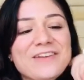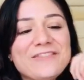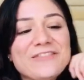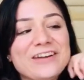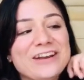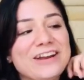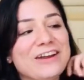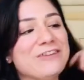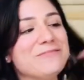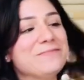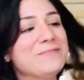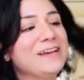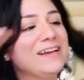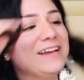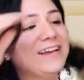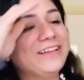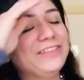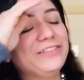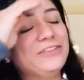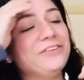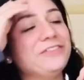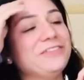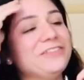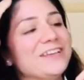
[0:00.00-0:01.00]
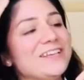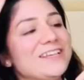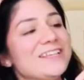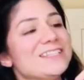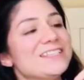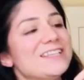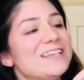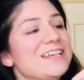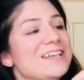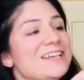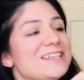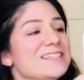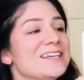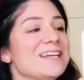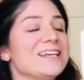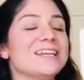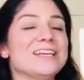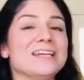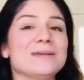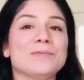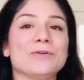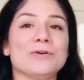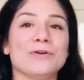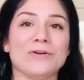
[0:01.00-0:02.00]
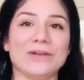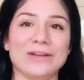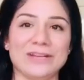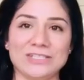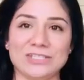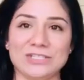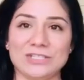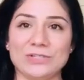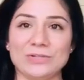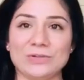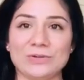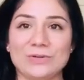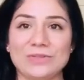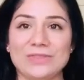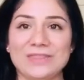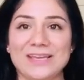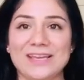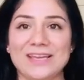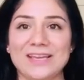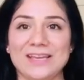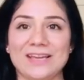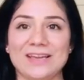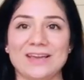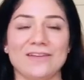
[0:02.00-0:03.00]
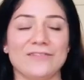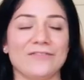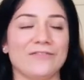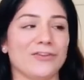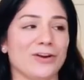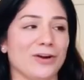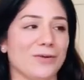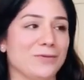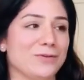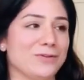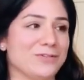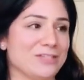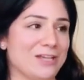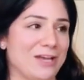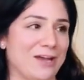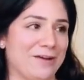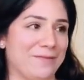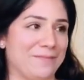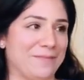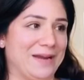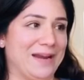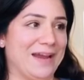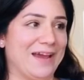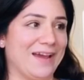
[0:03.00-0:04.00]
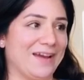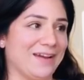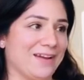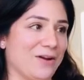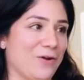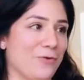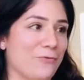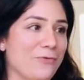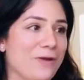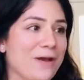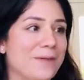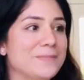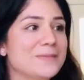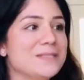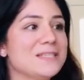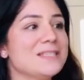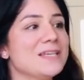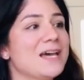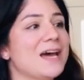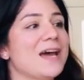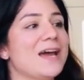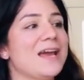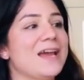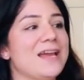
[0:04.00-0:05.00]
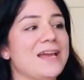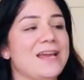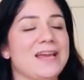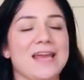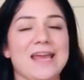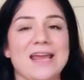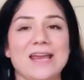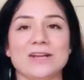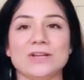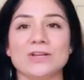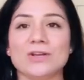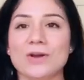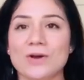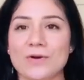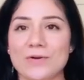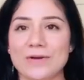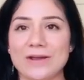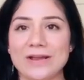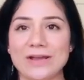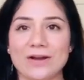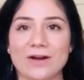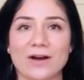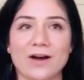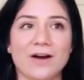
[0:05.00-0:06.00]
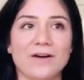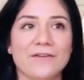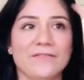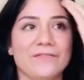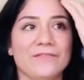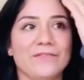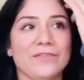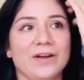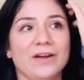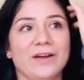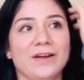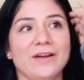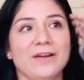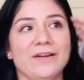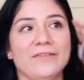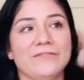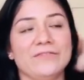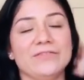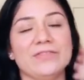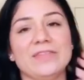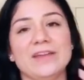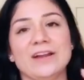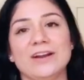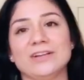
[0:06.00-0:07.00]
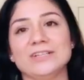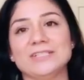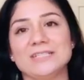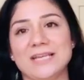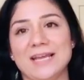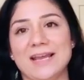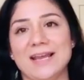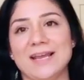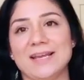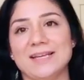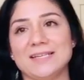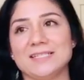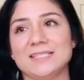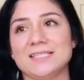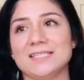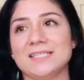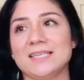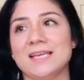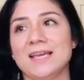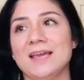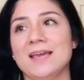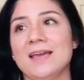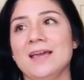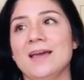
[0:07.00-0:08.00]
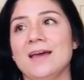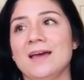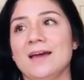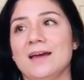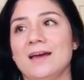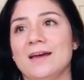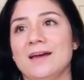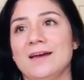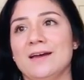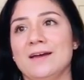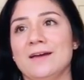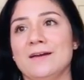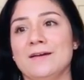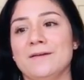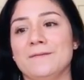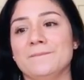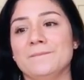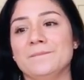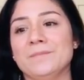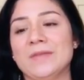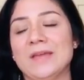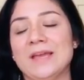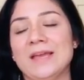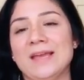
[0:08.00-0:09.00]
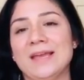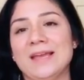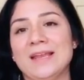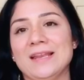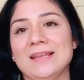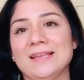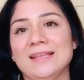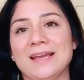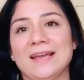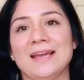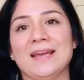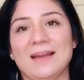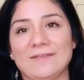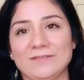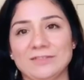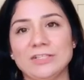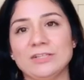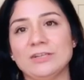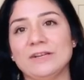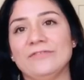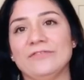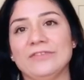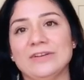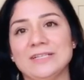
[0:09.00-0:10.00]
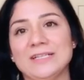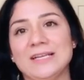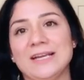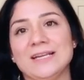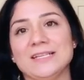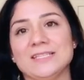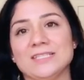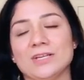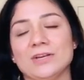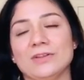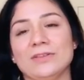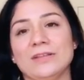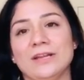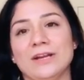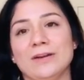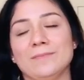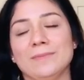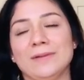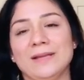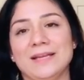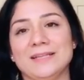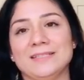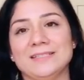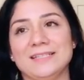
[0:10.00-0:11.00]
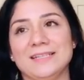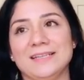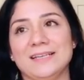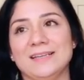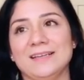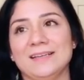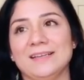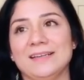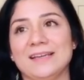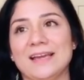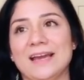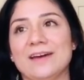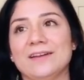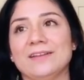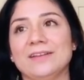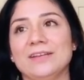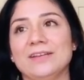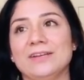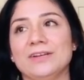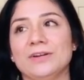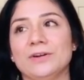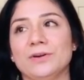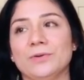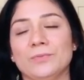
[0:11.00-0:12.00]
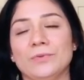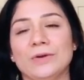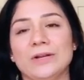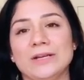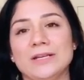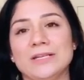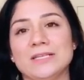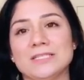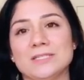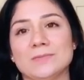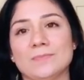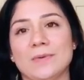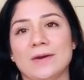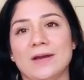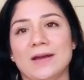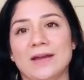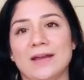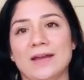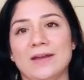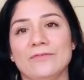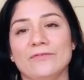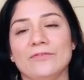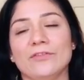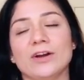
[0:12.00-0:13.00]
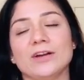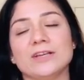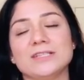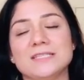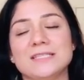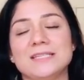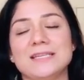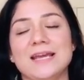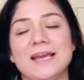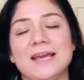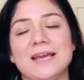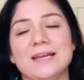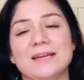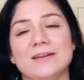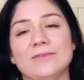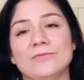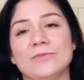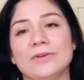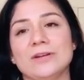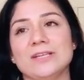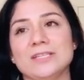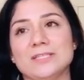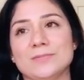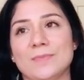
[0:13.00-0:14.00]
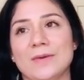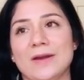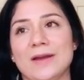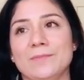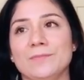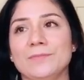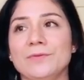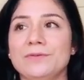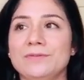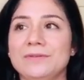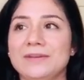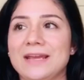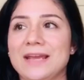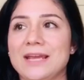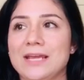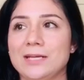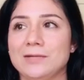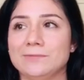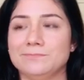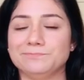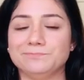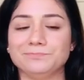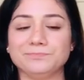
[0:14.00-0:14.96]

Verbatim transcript: what helped me get through this is I ended up going to the Farmer's Almanac website and going off of their dates um, and they have two different dates on their planting calendar. One is by frost date and one is by moon date.